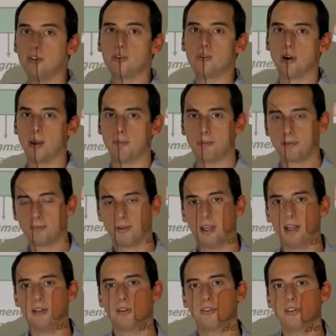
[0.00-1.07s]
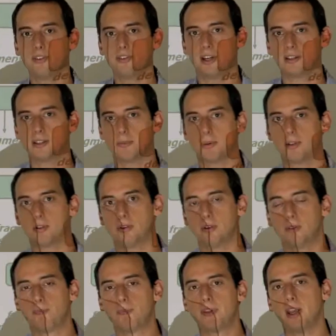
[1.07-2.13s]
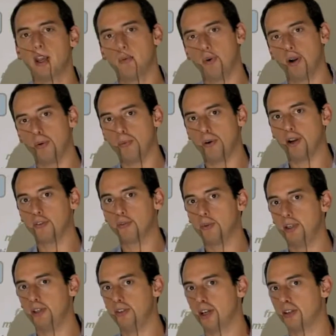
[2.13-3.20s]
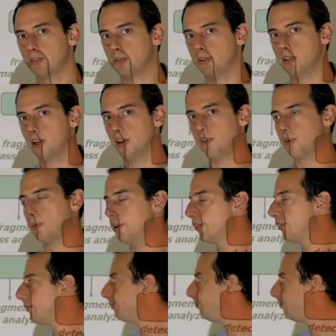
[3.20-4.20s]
the trap and not eject them at all, and wh whereas we eject all the other ones.